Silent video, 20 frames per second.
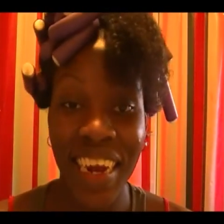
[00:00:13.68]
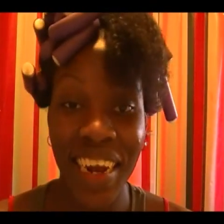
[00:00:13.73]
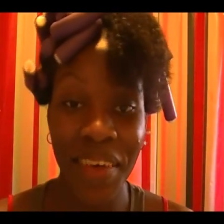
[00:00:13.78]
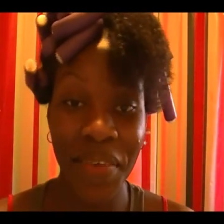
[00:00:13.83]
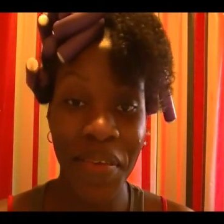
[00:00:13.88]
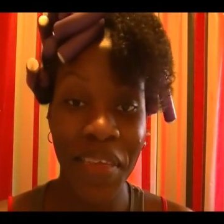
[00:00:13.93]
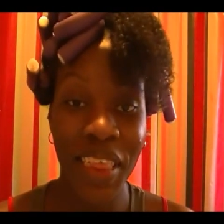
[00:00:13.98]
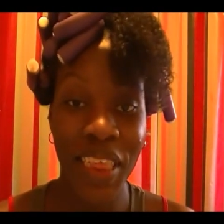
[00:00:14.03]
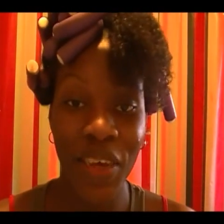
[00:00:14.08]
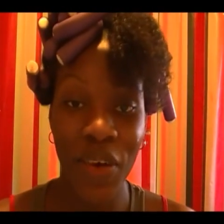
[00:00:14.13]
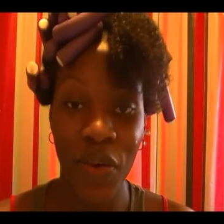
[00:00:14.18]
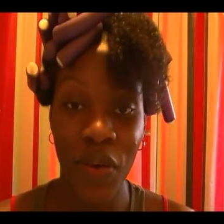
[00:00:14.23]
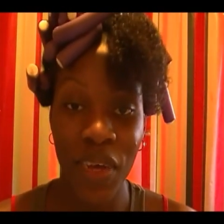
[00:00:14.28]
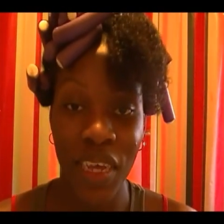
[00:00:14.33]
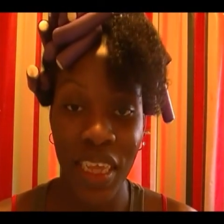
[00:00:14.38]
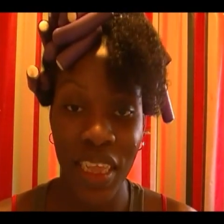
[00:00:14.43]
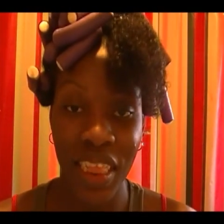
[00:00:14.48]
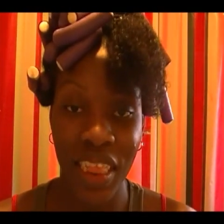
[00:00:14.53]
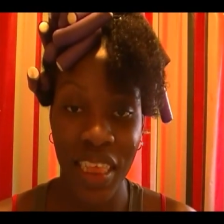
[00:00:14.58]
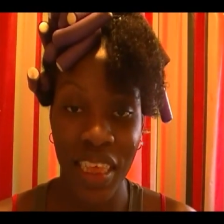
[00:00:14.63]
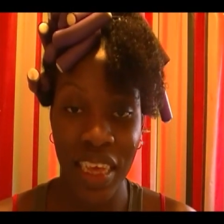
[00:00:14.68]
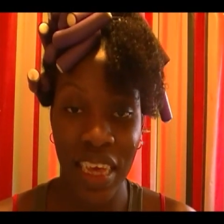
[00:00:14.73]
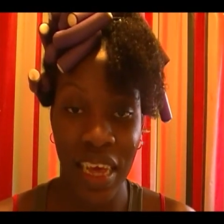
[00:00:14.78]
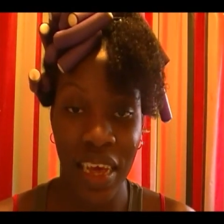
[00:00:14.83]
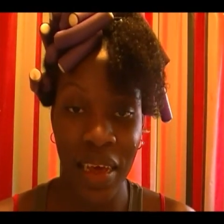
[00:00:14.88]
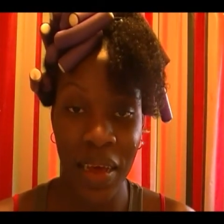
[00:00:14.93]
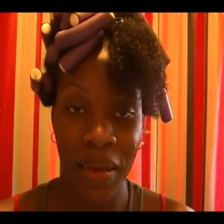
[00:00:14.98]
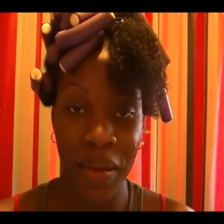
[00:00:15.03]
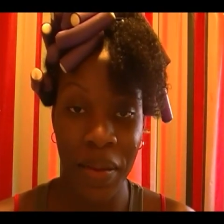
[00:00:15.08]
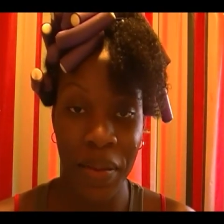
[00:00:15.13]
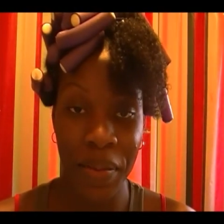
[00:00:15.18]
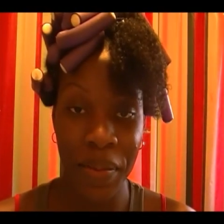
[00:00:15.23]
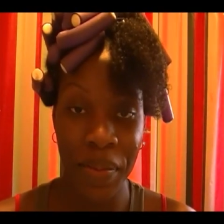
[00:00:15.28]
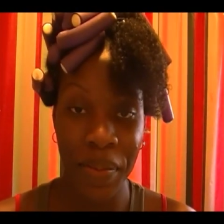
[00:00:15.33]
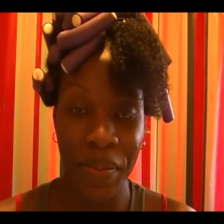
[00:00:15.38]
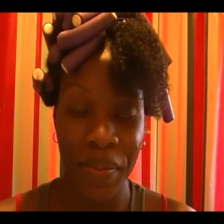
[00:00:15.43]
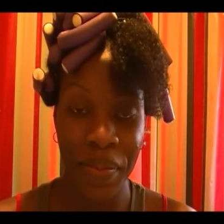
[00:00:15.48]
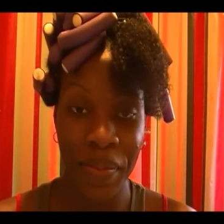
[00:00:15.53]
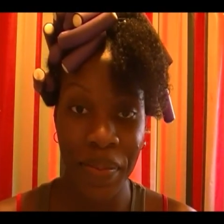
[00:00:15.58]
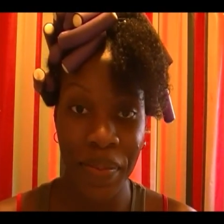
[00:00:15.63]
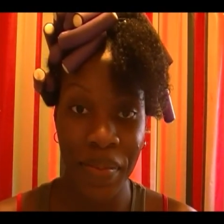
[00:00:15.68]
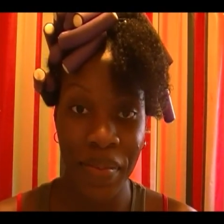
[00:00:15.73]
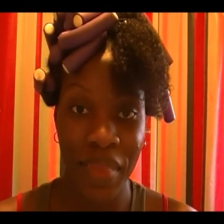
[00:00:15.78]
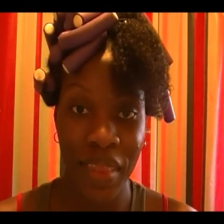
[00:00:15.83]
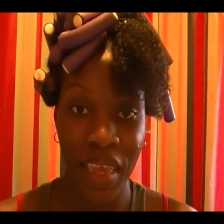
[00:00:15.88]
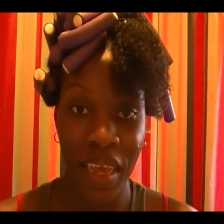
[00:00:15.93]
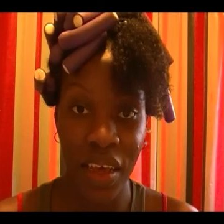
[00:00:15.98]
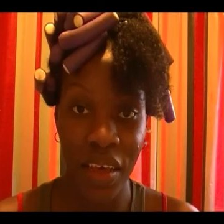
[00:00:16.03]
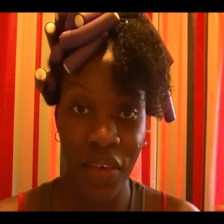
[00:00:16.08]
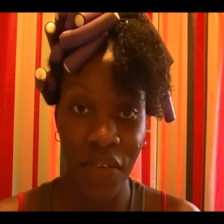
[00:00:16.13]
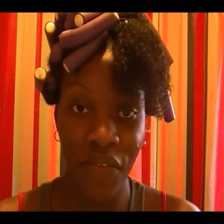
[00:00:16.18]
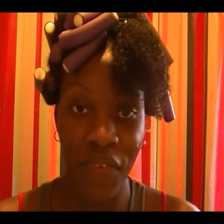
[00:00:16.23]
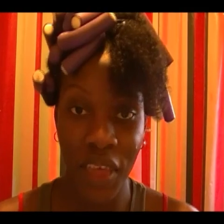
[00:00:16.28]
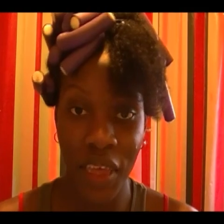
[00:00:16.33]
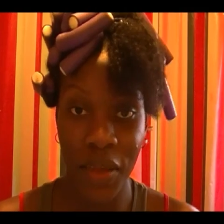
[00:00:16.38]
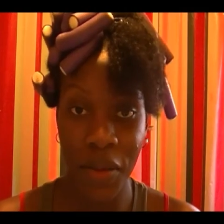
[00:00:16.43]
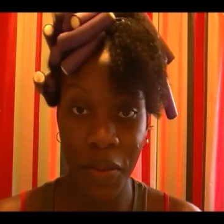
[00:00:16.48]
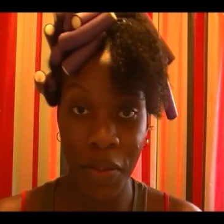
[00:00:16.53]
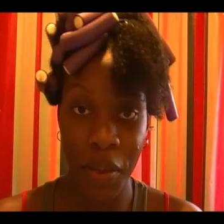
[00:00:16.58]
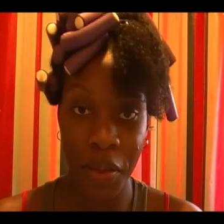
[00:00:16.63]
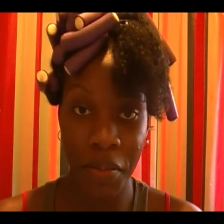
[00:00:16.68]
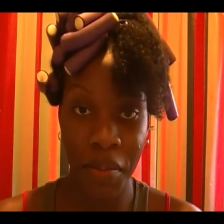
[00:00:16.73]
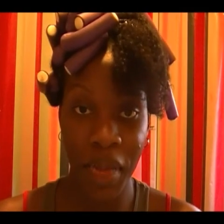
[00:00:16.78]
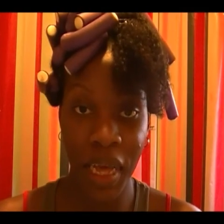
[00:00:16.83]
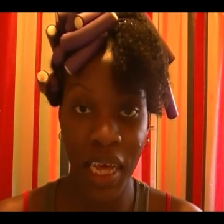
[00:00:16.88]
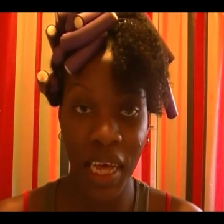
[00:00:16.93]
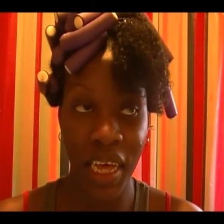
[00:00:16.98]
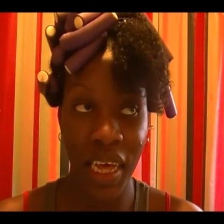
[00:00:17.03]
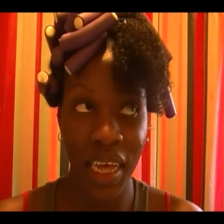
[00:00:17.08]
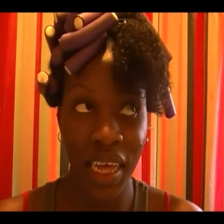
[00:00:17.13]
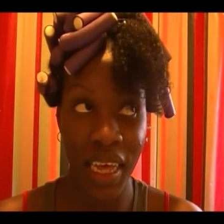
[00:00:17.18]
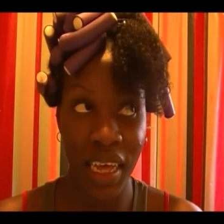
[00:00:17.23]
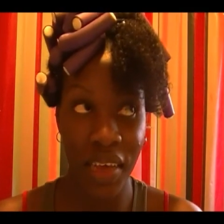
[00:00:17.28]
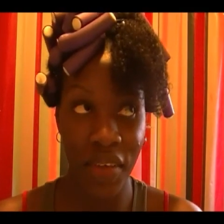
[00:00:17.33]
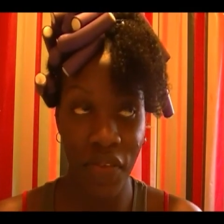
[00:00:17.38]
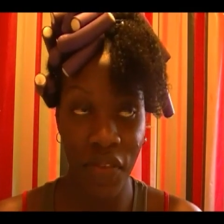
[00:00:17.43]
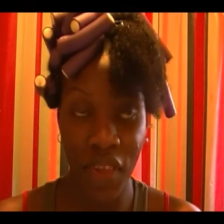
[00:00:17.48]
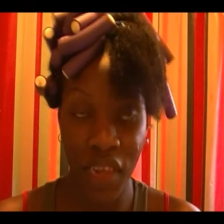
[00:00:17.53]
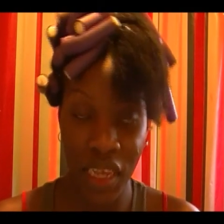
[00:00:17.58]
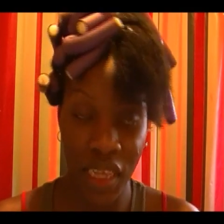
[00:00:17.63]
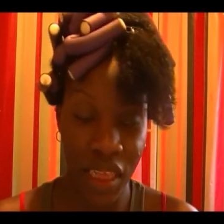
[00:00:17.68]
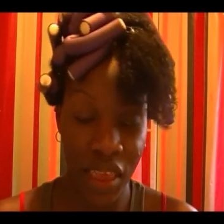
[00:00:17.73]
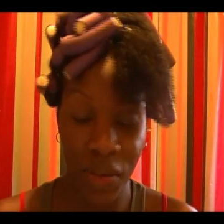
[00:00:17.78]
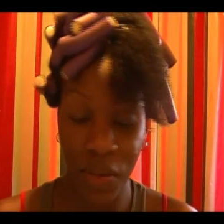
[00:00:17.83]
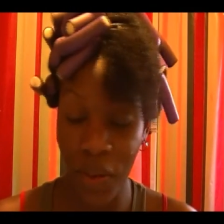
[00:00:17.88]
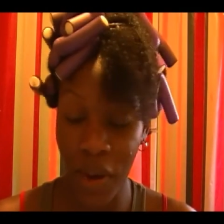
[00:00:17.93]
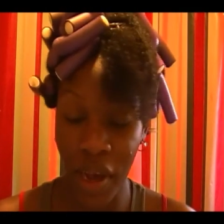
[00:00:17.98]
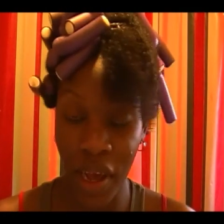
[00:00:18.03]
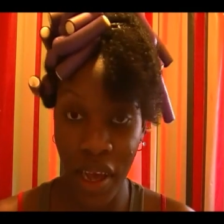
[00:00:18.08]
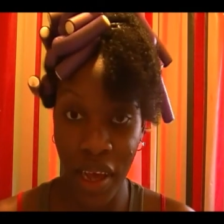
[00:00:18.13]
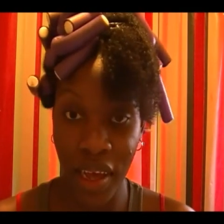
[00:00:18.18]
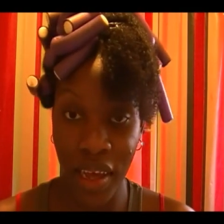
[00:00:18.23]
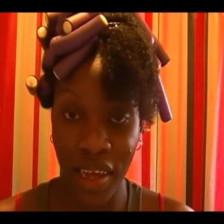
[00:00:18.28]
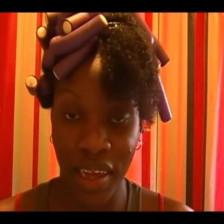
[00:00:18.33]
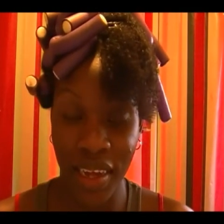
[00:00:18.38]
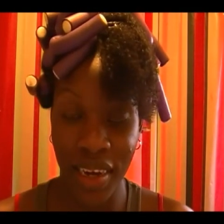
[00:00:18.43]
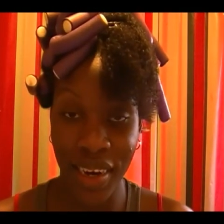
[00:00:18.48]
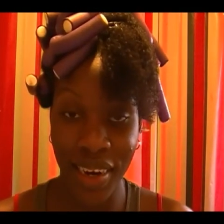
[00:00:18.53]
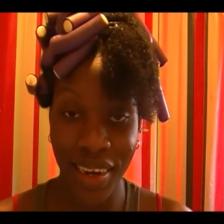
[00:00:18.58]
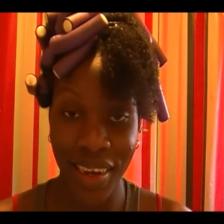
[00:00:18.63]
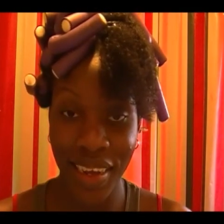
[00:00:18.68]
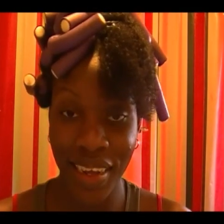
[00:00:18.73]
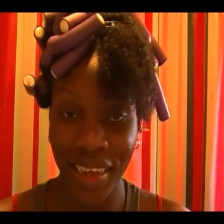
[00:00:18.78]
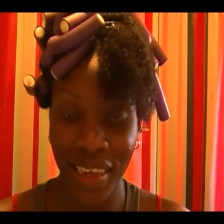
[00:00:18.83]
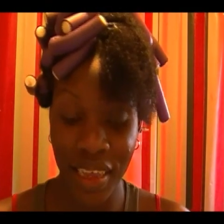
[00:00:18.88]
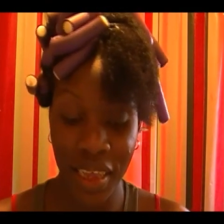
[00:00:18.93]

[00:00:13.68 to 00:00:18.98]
said I was going to um film my flexi rod